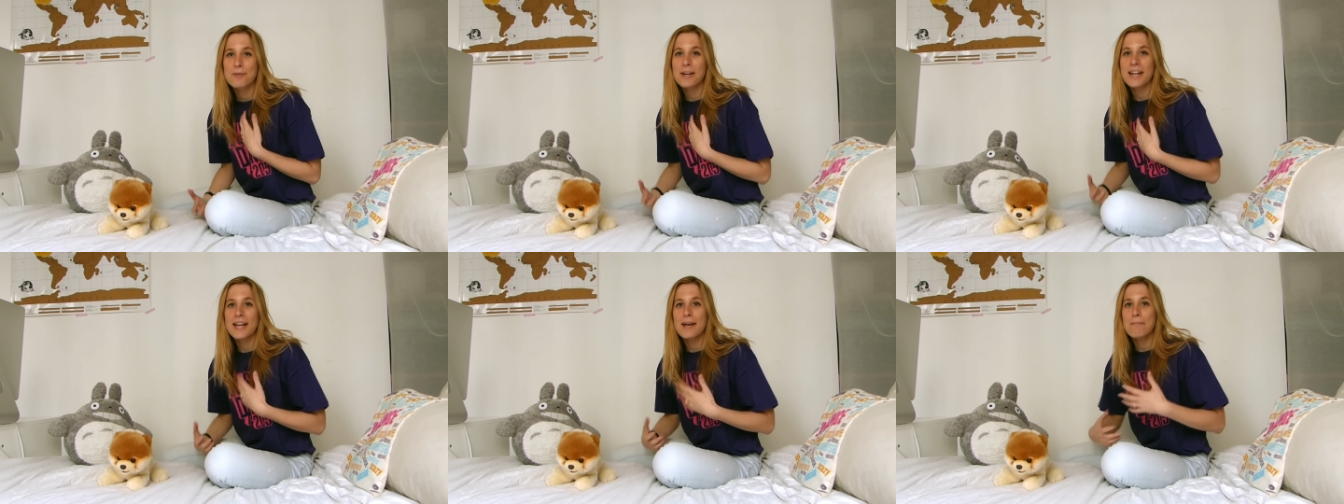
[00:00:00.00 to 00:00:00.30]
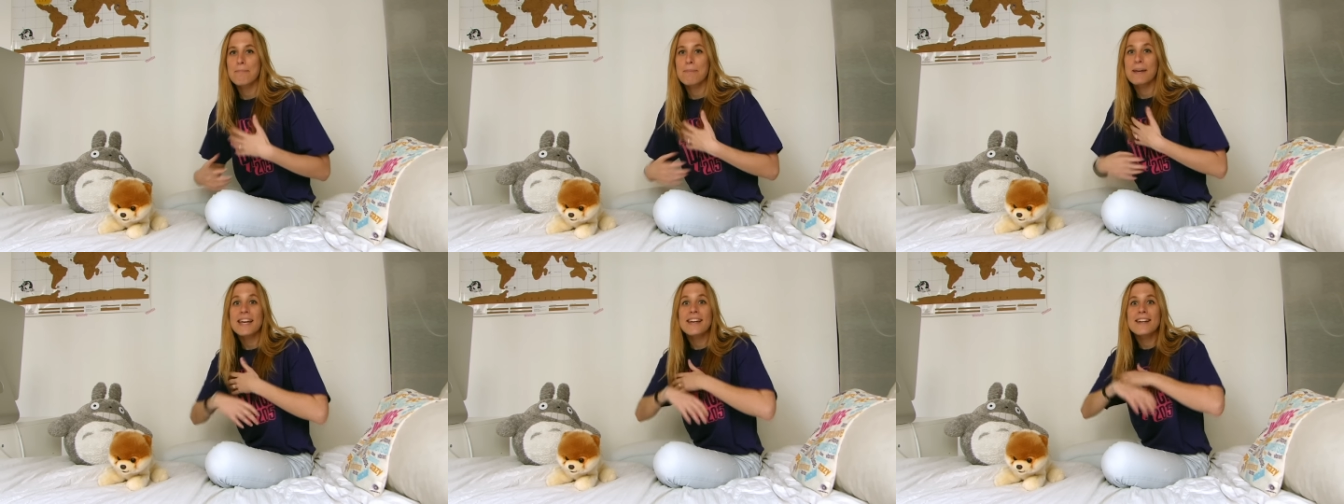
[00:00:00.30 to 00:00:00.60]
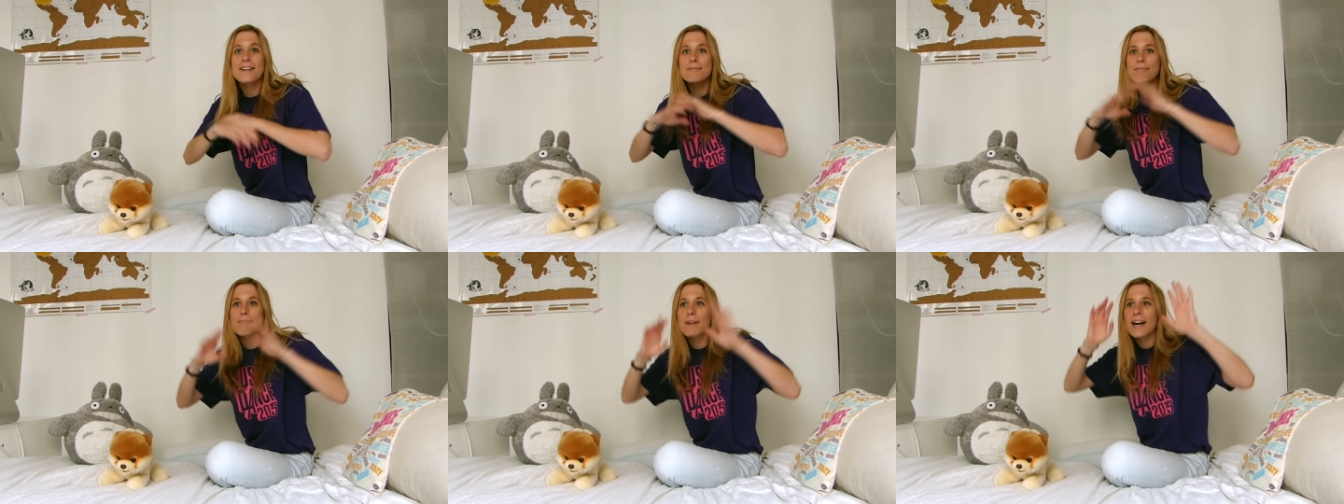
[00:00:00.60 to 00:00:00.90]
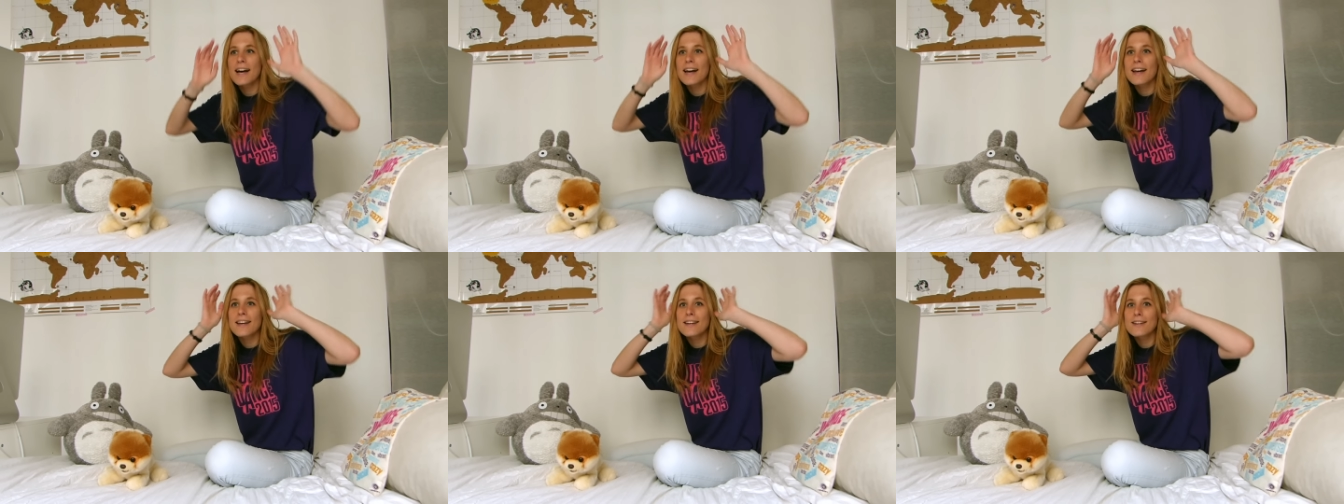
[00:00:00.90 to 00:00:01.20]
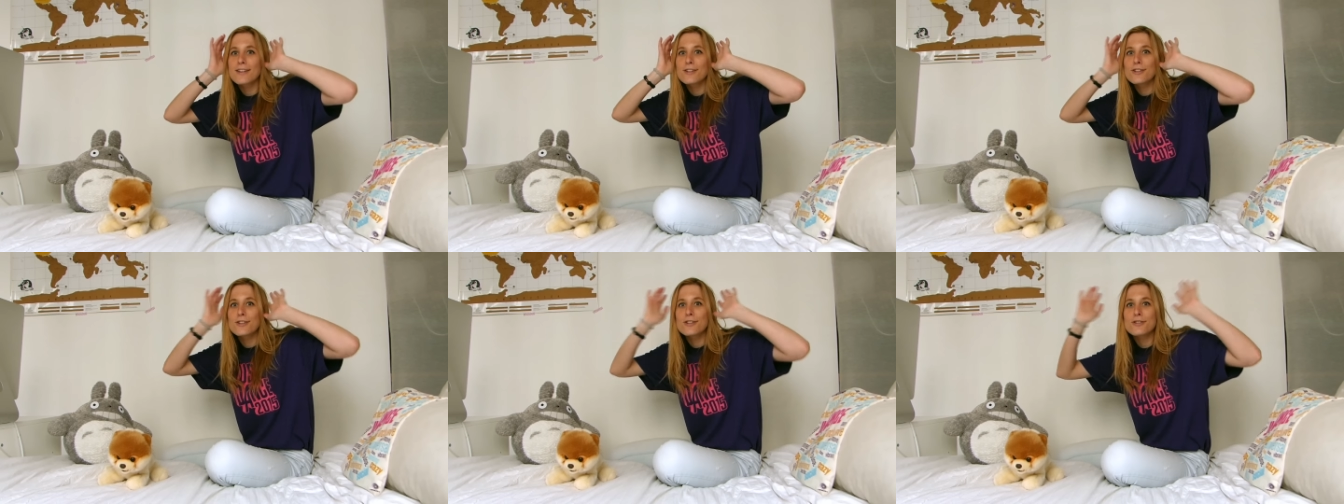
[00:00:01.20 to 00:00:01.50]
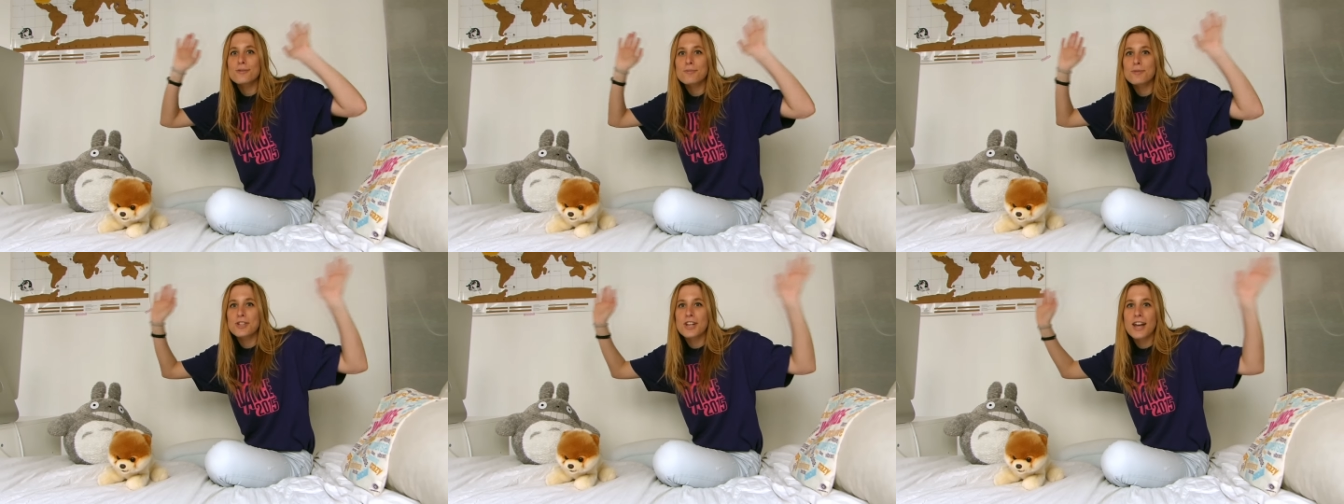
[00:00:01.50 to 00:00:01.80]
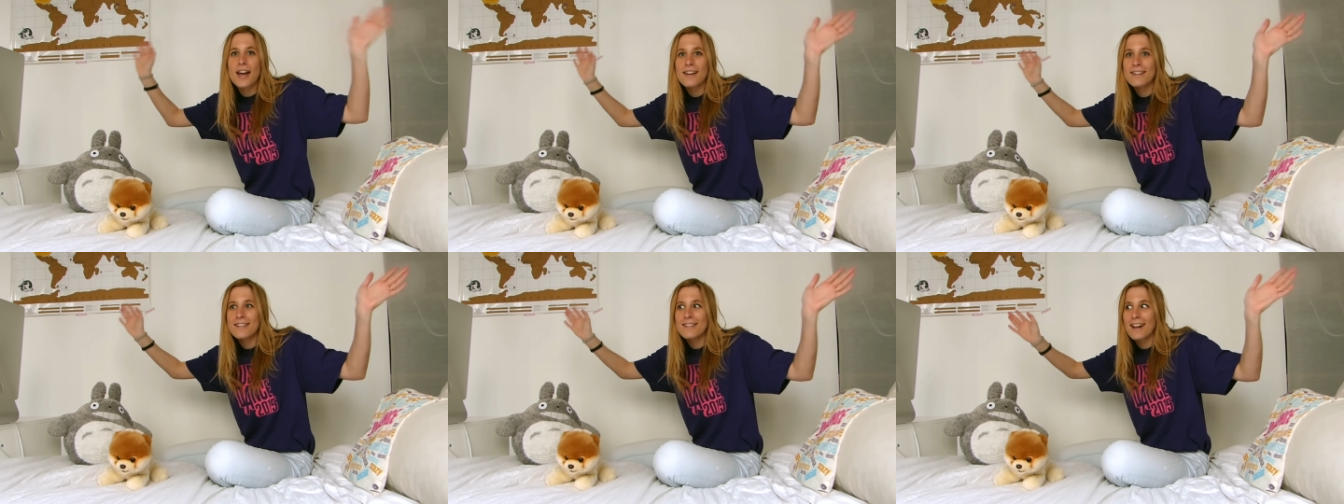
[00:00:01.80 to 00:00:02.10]
When I begin my YouTube
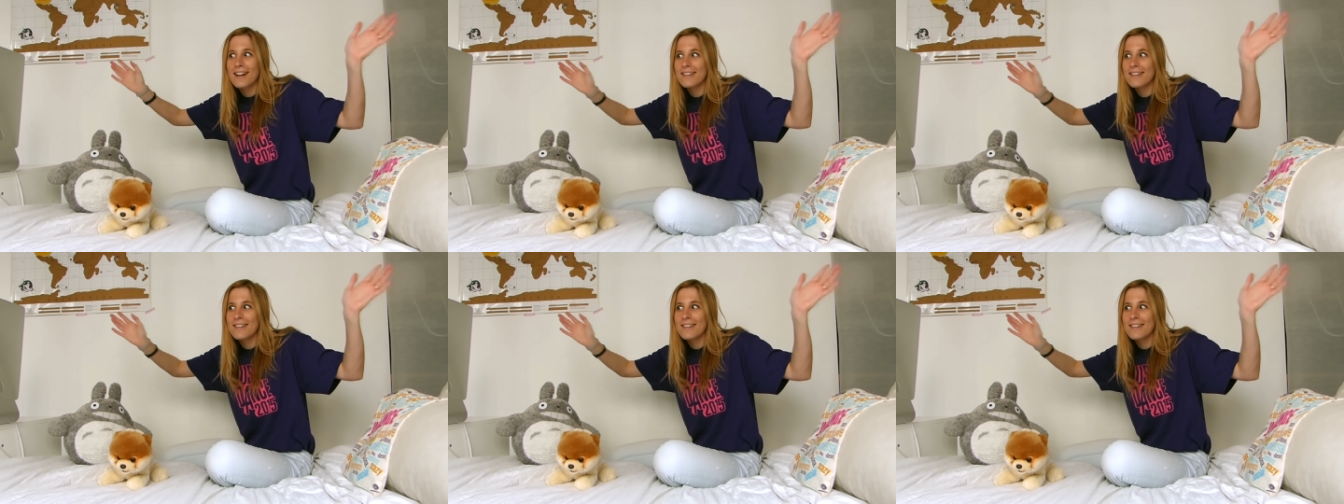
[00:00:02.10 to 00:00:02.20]
channel,